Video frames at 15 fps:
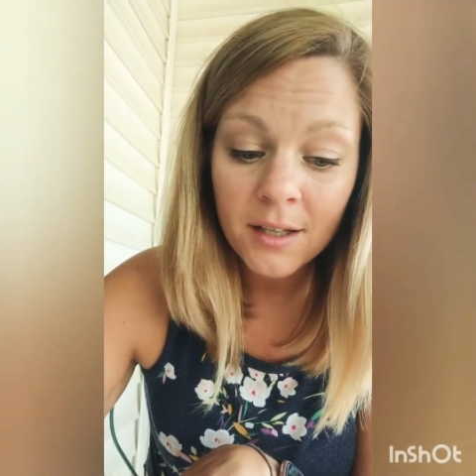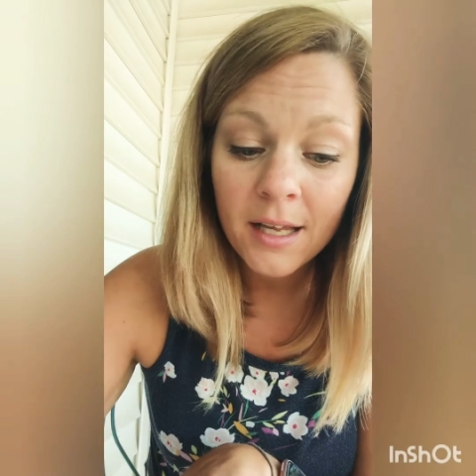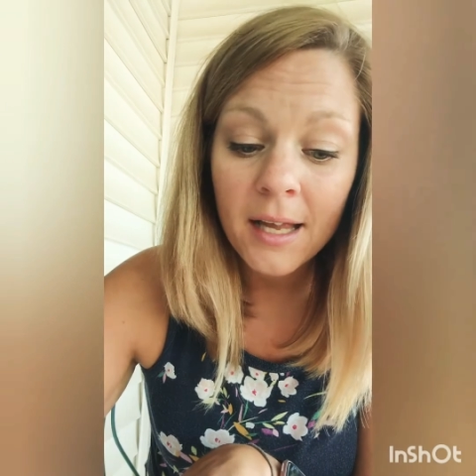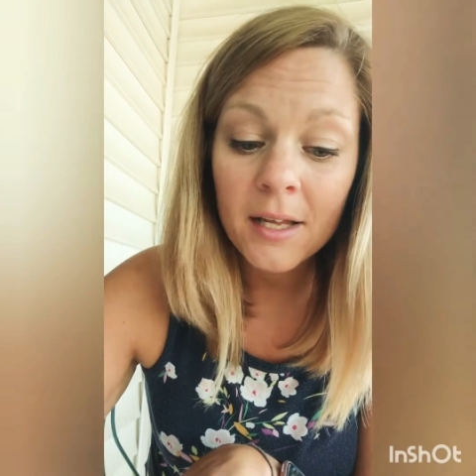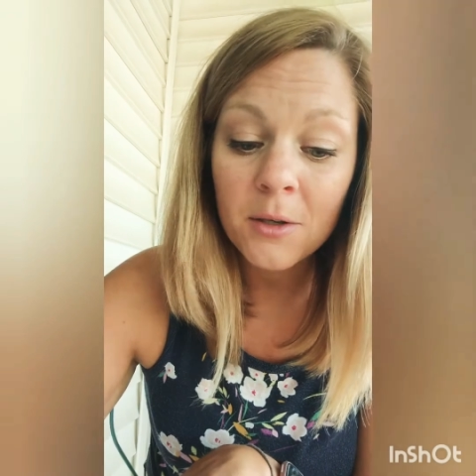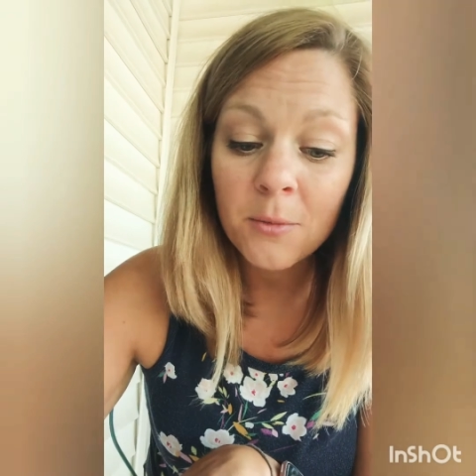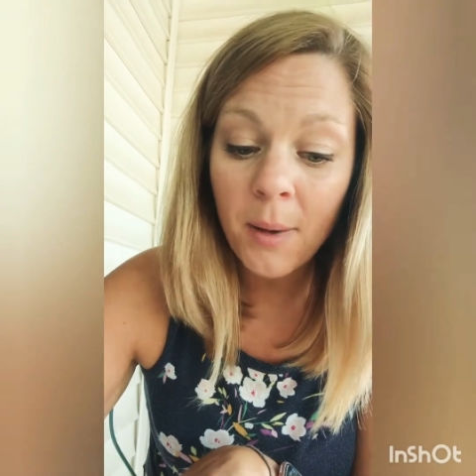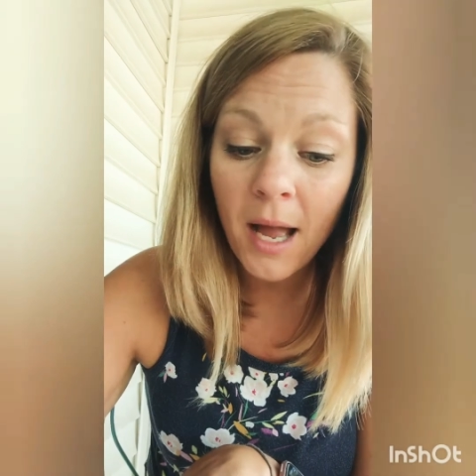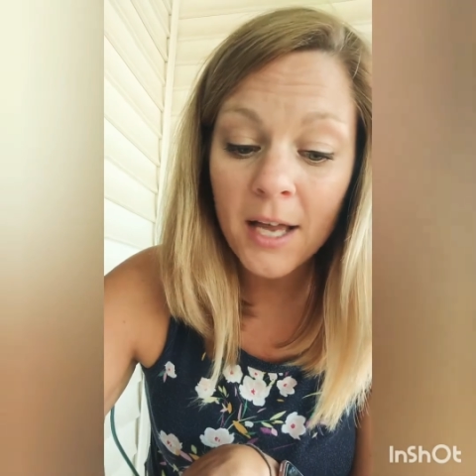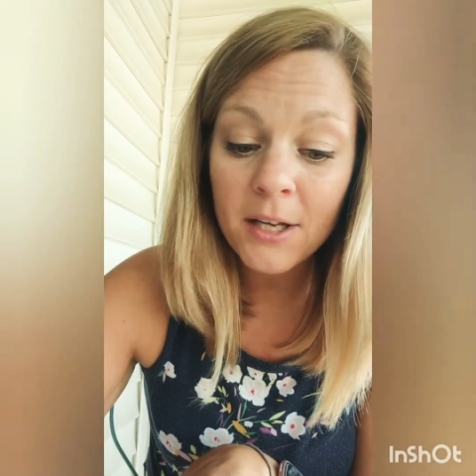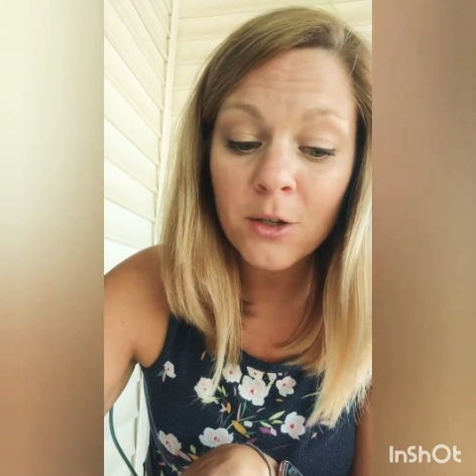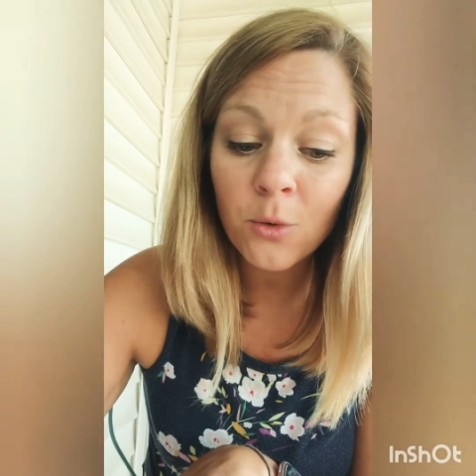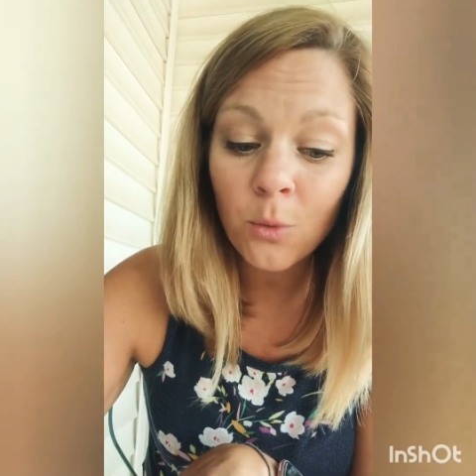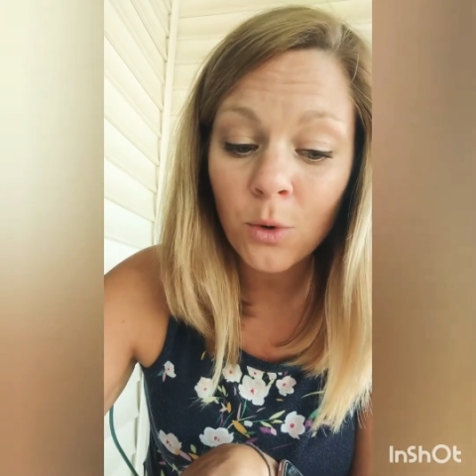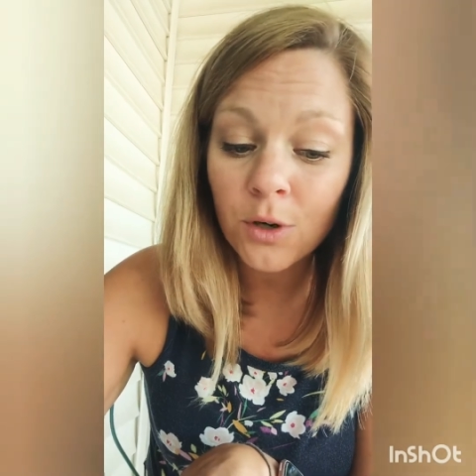and by
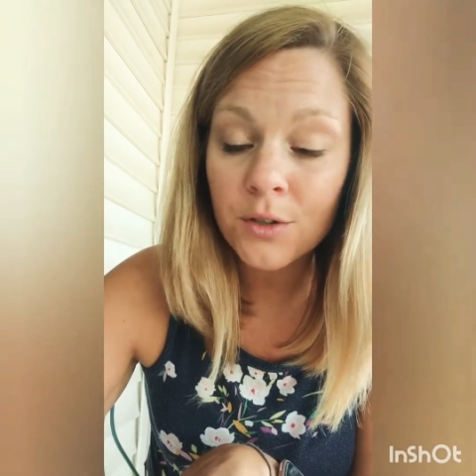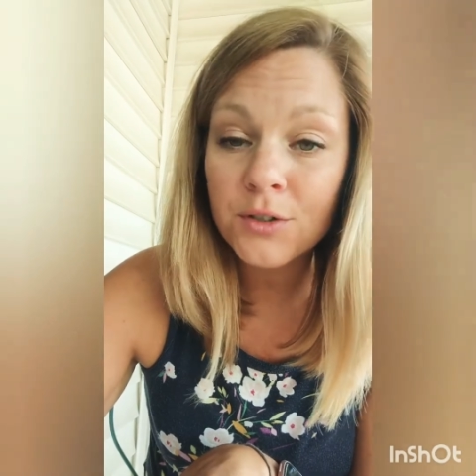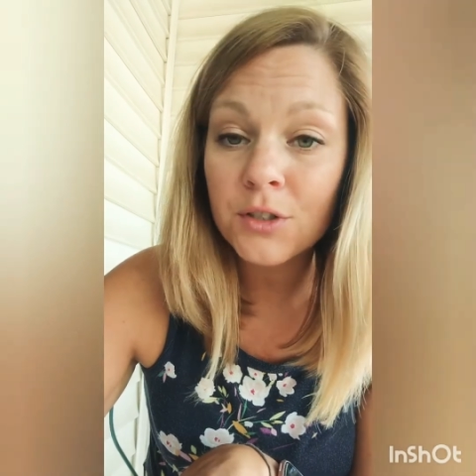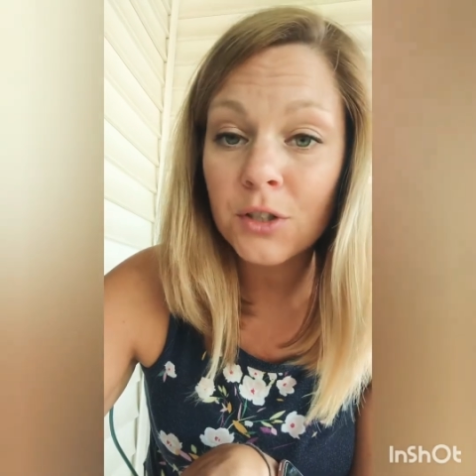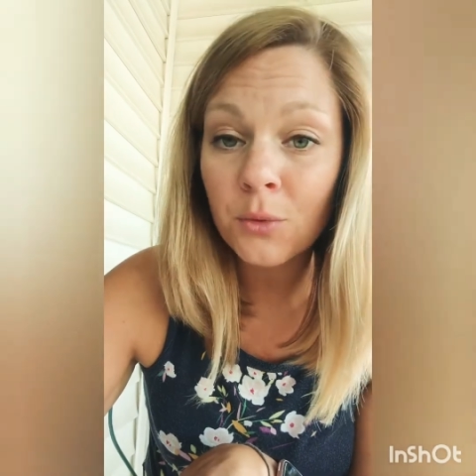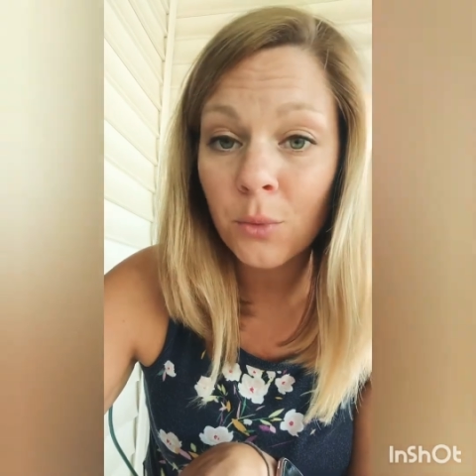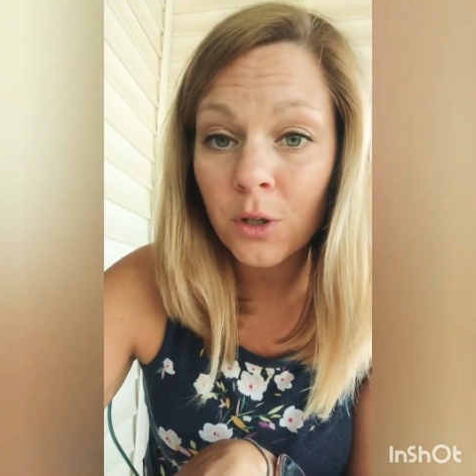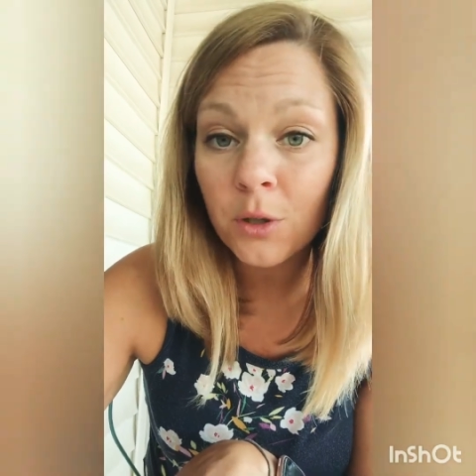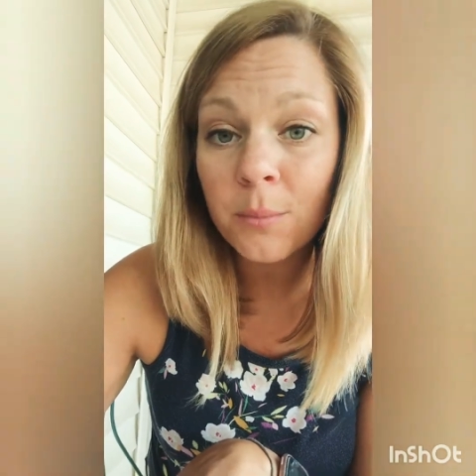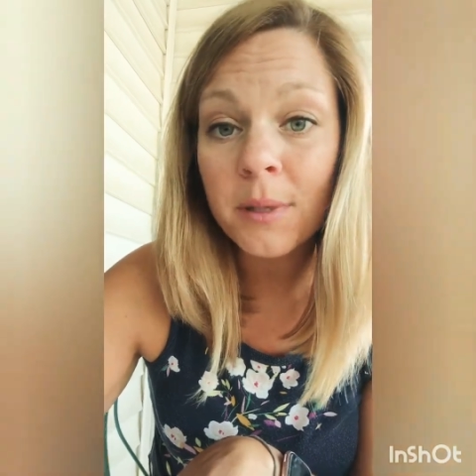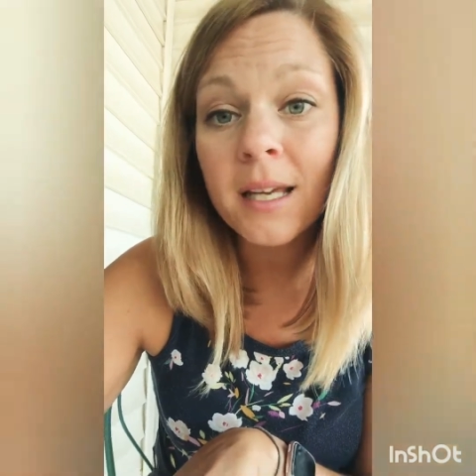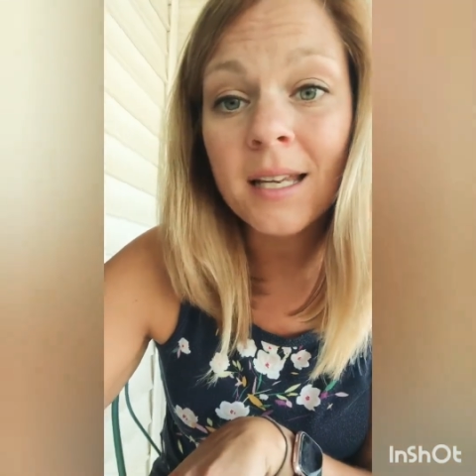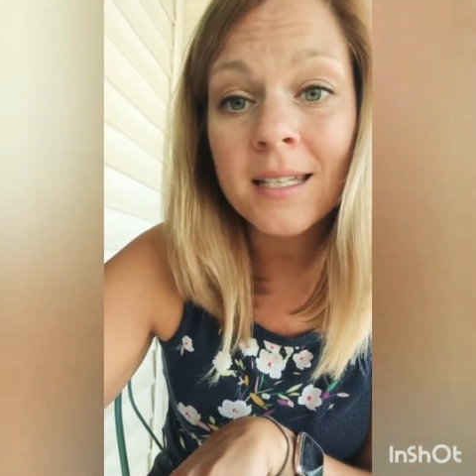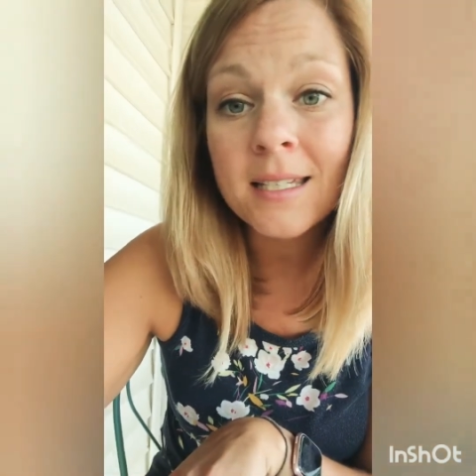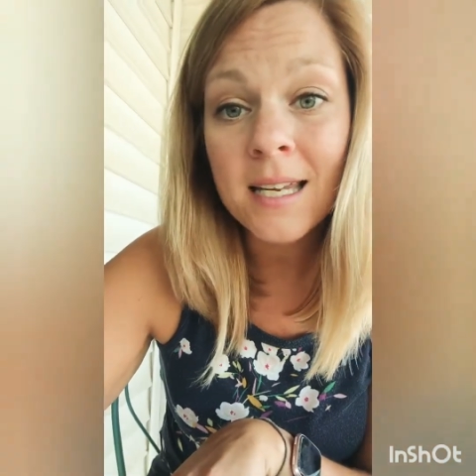your words you will be
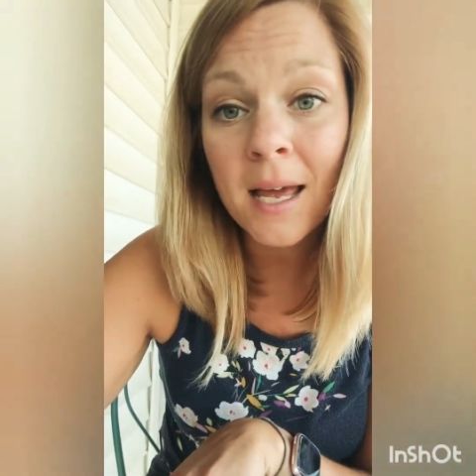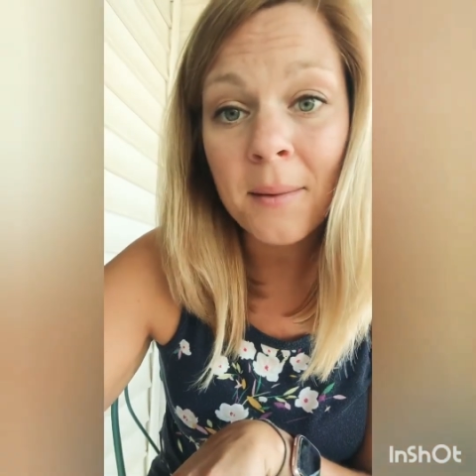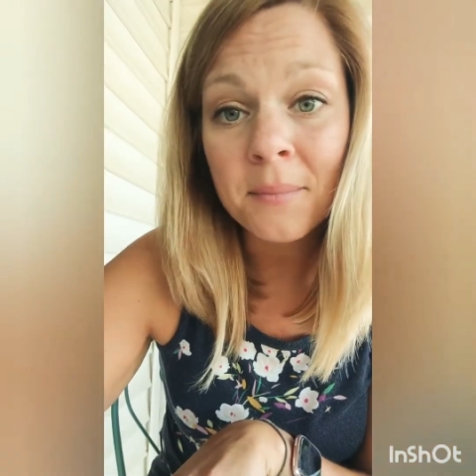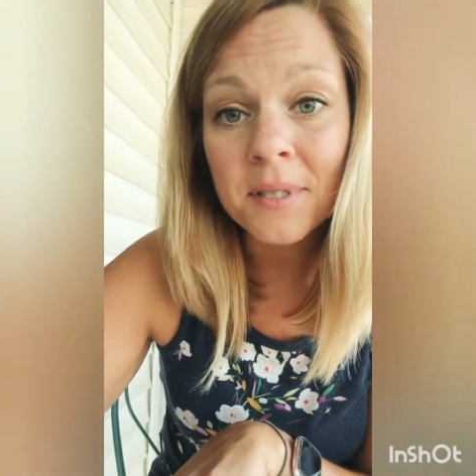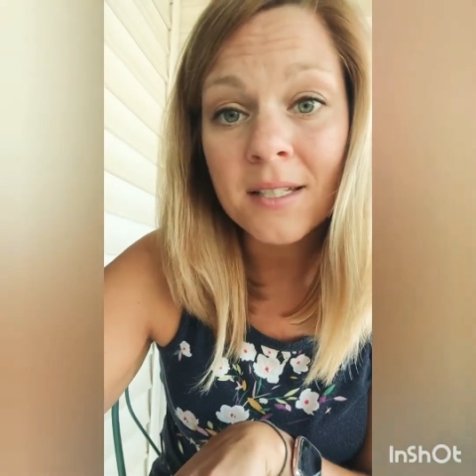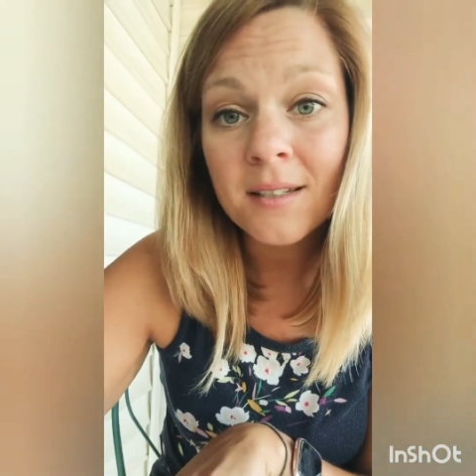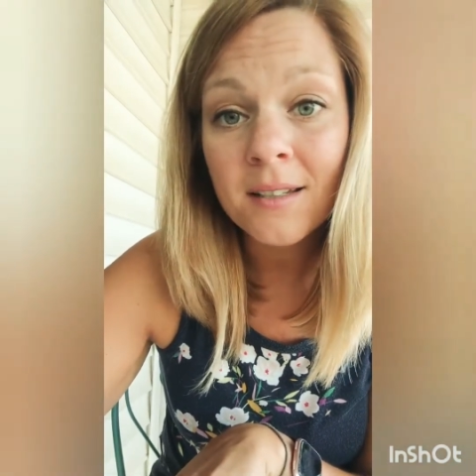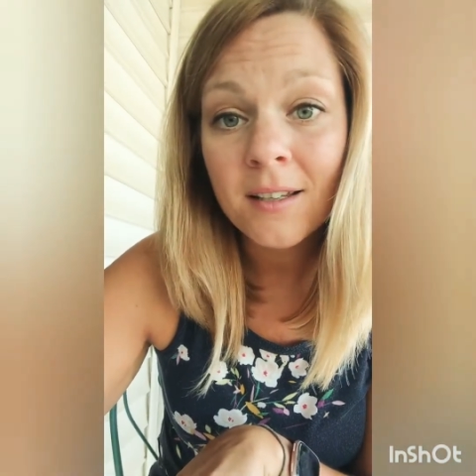condemned."